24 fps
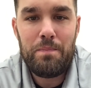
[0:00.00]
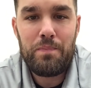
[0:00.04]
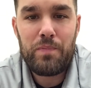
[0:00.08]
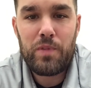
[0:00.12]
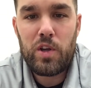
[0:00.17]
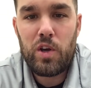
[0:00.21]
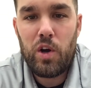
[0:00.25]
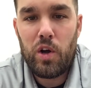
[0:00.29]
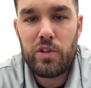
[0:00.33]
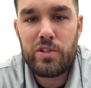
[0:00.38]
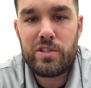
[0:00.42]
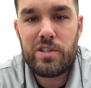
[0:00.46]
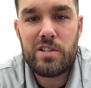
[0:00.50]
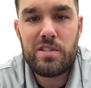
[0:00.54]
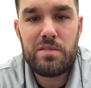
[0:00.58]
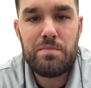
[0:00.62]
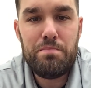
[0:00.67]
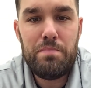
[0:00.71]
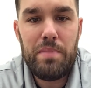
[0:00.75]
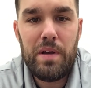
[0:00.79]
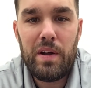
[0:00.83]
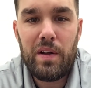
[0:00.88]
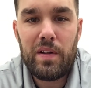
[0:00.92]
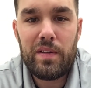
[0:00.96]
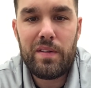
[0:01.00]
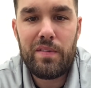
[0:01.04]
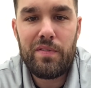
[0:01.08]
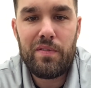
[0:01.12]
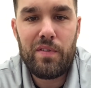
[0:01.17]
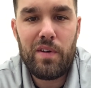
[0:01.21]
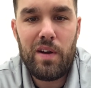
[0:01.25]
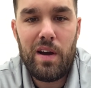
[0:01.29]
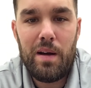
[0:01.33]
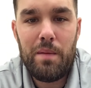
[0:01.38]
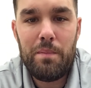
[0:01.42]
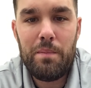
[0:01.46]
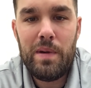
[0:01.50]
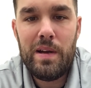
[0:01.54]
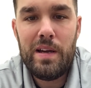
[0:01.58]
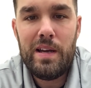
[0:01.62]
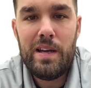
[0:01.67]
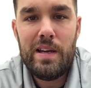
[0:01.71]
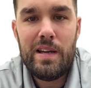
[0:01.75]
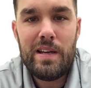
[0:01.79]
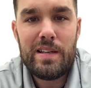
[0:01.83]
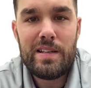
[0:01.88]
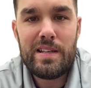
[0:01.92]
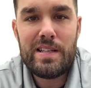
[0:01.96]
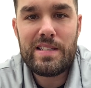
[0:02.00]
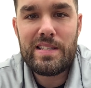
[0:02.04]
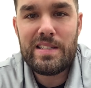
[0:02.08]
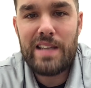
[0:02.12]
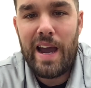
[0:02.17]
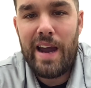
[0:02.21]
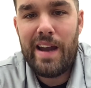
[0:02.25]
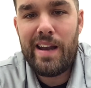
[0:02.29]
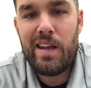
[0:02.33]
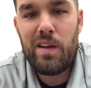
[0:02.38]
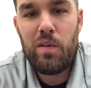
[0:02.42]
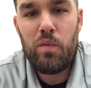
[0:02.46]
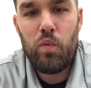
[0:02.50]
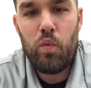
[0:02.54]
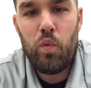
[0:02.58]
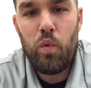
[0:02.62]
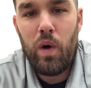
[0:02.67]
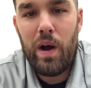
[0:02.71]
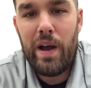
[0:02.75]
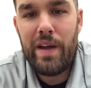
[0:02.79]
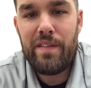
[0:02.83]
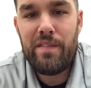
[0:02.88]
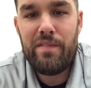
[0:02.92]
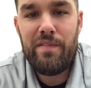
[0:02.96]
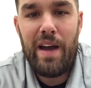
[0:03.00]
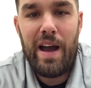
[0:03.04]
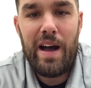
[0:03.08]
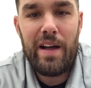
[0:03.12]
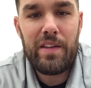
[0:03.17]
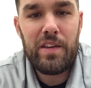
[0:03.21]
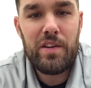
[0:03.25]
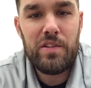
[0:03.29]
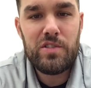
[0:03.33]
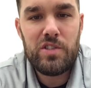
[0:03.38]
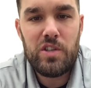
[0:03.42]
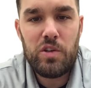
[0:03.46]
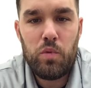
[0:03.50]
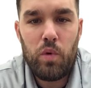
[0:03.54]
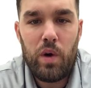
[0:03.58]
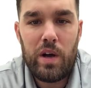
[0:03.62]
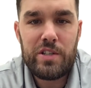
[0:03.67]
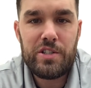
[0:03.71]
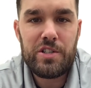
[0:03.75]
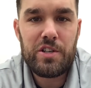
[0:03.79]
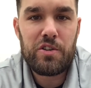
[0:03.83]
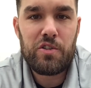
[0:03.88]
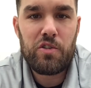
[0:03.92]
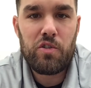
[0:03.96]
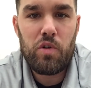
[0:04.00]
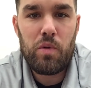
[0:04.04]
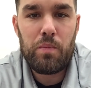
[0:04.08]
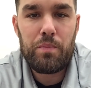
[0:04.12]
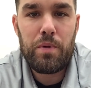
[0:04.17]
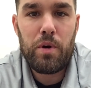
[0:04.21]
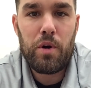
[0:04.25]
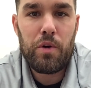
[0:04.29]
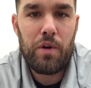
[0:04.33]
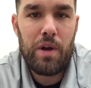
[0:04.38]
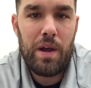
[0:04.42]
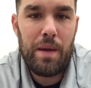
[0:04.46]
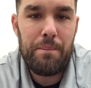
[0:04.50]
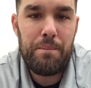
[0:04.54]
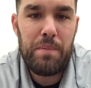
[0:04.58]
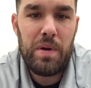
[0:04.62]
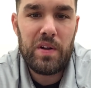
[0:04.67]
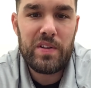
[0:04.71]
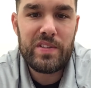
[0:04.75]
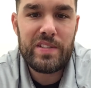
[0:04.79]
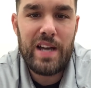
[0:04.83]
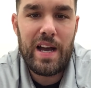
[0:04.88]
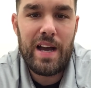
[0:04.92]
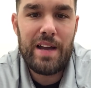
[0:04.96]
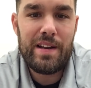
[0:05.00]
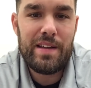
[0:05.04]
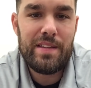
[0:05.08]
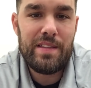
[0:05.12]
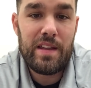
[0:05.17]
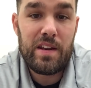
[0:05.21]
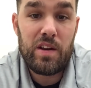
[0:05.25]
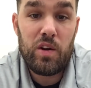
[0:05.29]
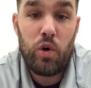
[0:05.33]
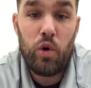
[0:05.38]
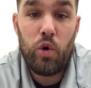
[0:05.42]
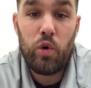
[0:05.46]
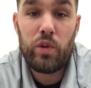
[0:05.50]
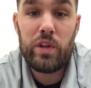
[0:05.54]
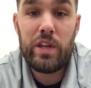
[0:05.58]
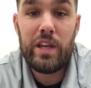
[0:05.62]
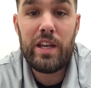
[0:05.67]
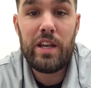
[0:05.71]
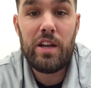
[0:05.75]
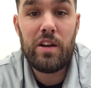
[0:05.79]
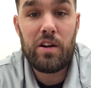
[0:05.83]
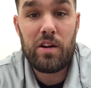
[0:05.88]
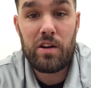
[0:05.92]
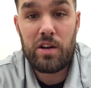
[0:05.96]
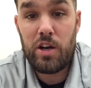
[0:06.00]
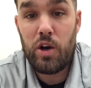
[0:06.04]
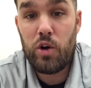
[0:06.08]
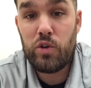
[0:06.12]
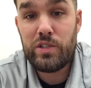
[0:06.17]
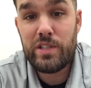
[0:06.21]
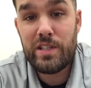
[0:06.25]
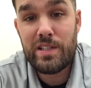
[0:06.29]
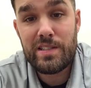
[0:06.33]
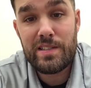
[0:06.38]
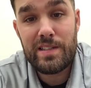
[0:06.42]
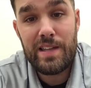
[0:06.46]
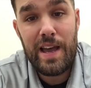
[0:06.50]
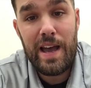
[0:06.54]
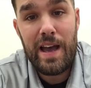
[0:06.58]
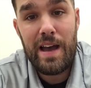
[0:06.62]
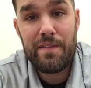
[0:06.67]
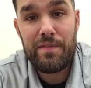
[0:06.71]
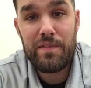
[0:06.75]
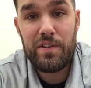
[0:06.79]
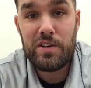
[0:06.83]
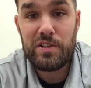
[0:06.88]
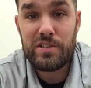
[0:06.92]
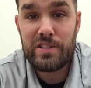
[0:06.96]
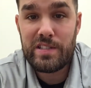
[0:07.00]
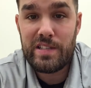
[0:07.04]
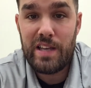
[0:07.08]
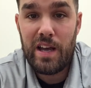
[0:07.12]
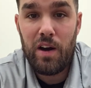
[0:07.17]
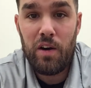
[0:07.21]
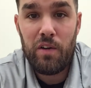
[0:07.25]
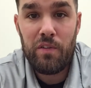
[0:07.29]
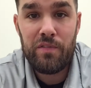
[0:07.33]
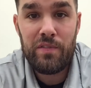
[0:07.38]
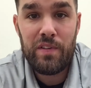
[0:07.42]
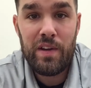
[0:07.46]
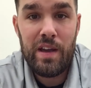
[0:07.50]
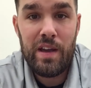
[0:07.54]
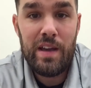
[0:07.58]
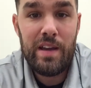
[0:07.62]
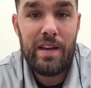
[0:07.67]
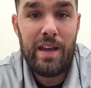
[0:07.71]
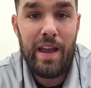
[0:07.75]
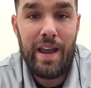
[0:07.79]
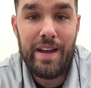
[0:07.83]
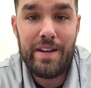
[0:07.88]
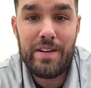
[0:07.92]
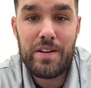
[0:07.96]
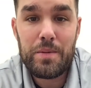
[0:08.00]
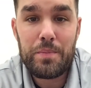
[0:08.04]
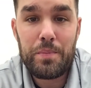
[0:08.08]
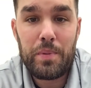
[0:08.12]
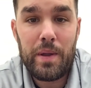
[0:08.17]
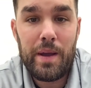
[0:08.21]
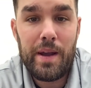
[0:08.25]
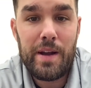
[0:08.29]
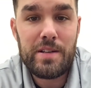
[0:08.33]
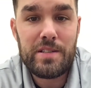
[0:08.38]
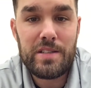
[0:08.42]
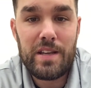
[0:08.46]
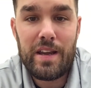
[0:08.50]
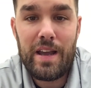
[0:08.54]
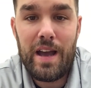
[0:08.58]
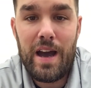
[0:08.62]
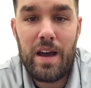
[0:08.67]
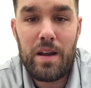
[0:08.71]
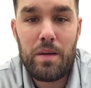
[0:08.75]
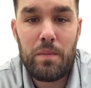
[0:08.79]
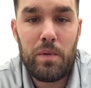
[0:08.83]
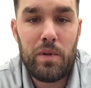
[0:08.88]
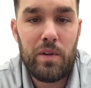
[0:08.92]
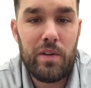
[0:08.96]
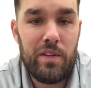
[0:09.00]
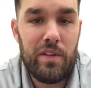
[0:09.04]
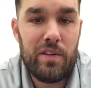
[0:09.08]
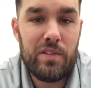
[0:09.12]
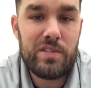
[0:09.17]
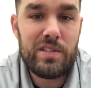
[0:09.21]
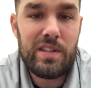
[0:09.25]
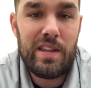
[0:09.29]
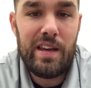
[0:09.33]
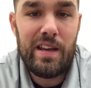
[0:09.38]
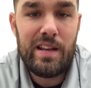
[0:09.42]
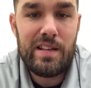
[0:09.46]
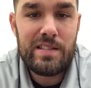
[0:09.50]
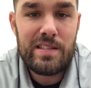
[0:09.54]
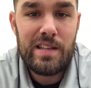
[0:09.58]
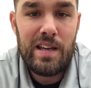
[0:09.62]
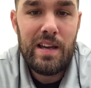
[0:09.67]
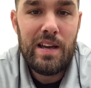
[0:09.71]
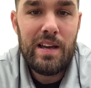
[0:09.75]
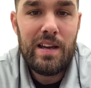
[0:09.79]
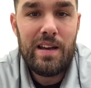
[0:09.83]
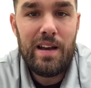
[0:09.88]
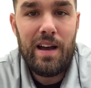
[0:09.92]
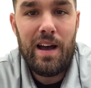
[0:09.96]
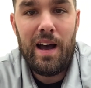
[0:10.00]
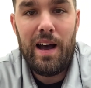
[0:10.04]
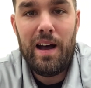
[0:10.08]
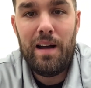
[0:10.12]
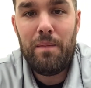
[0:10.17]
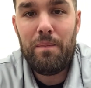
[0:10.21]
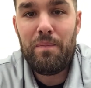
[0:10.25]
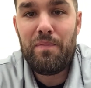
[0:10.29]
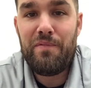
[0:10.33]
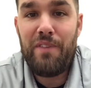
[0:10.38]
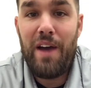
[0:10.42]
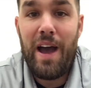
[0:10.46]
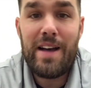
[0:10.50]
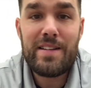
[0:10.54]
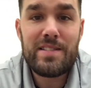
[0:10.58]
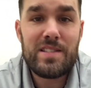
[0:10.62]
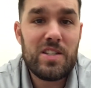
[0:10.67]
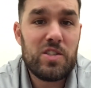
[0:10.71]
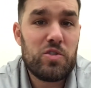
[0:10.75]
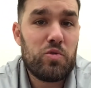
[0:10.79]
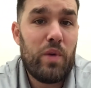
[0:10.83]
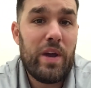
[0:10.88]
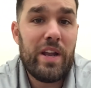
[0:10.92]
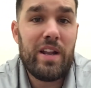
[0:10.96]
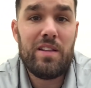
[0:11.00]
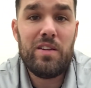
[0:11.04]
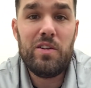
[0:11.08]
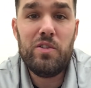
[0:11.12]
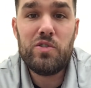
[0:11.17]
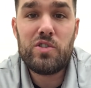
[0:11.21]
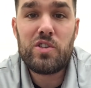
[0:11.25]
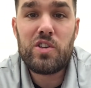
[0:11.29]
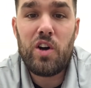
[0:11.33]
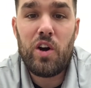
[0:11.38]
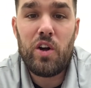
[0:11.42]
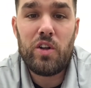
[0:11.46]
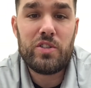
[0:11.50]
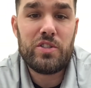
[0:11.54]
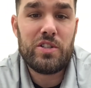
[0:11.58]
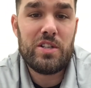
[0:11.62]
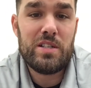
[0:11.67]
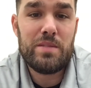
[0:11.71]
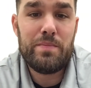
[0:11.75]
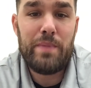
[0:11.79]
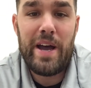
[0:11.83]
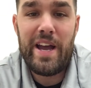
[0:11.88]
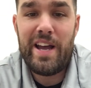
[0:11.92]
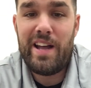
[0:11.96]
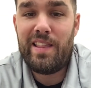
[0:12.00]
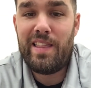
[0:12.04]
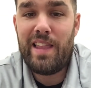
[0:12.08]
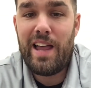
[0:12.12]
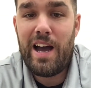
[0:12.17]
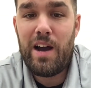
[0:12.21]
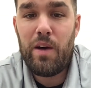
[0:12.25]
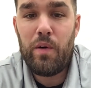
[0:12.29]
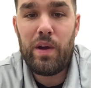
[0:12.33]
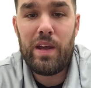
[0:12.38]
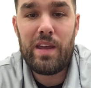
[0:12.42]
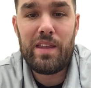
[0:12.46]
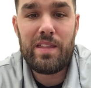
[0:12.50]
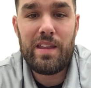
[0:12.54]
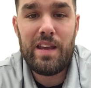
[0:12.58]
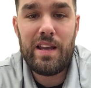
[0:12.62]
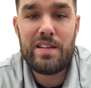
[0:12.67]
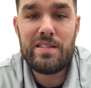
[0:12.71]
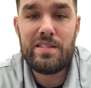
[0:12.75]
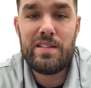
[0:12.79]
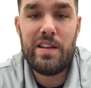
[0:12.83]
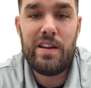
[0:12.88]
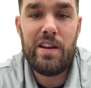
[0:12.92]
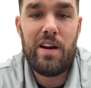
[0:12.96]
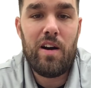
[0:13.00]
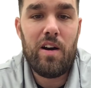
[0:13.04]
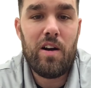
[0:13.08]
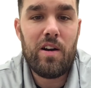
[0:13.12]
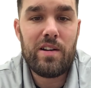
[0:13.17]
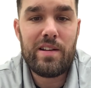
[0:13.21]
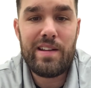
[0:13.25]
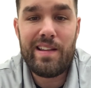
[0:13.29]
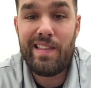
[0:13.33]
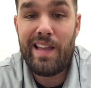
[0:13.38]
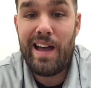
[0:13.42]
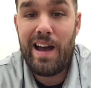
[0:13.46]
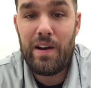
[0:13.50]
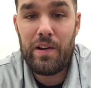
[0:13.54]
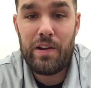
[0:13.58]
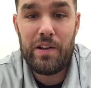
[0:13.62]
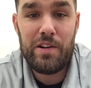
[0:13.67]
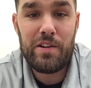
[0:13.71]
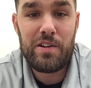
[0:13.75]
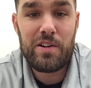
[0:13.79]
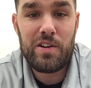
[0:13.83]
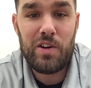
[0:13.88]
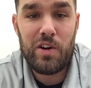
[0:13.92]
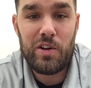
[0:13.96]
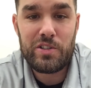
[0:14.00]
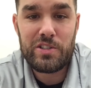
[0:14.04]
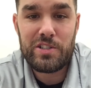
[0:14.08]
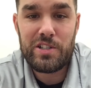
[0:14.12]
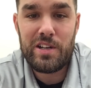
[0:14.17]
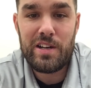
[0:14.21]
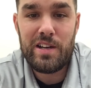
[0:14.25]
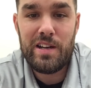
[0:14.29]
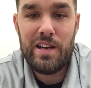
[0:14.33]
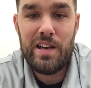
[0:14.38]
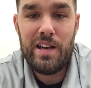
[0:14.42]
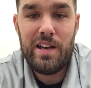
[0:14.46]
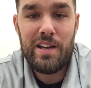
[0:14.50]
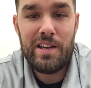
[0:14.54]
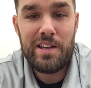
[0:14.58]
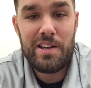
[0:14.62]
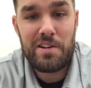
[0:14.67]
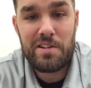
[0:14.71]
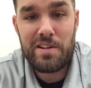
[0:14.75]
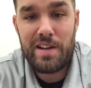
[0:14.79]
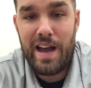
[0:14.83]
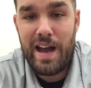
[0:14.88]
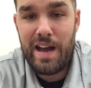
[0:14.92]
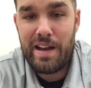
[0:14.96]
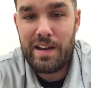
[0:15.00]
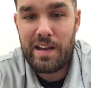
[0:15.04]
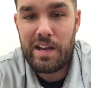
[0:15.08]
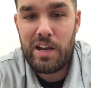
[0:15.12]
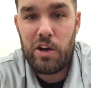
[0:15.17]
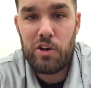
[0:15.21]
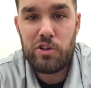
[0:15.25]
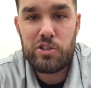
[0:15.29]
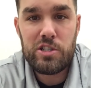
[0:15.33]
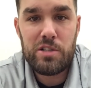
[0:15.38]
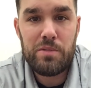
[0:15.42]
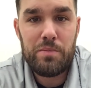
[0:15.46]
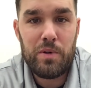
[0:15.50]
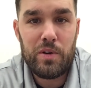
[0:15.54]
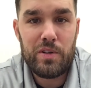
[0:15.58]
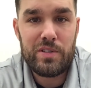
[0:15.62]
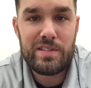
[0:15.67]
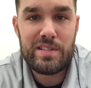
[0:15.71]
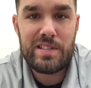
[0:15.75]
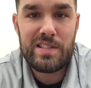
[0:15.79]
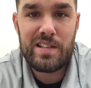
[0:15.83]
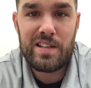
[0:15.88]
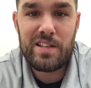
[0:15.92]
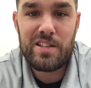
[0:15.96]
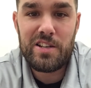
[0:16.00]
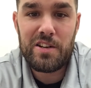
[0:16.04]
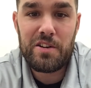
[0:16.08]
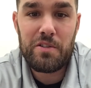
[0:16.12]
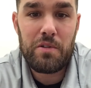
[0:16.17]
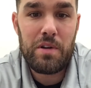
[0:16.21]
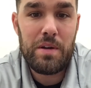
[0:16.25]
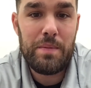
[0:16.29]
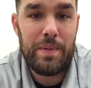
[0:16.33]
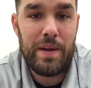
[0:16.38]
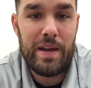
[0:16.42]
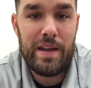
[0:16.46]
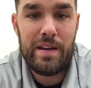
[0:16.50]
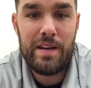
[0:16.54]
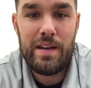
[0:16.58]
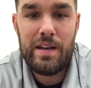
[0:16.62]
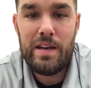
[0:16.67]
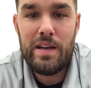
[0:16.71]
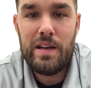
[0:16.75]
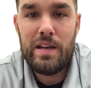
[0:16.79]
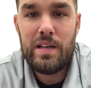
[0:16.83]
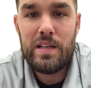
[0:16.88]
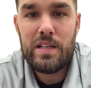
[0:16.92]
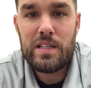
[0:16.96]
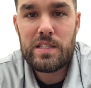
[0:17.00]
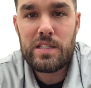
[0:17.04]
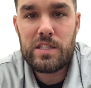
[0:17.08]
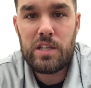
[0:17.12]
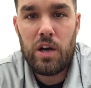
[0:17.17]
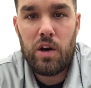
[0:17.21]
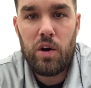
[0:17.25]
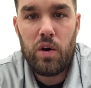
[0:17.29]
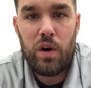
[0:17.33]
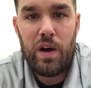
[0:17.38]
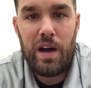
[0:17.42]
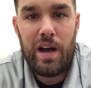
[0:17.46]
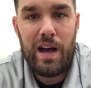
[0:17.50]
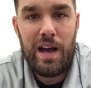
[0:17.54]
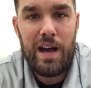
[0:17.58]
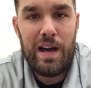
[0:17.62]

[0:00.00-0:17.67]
Culture is built from deciding what values you want your program built on, and then holding your coaching staff, yourself, and your players accountable to those things. Fastest way to lose culture is by allowing things that aren't allowed in your culture, your non-negotiables, to creep in. So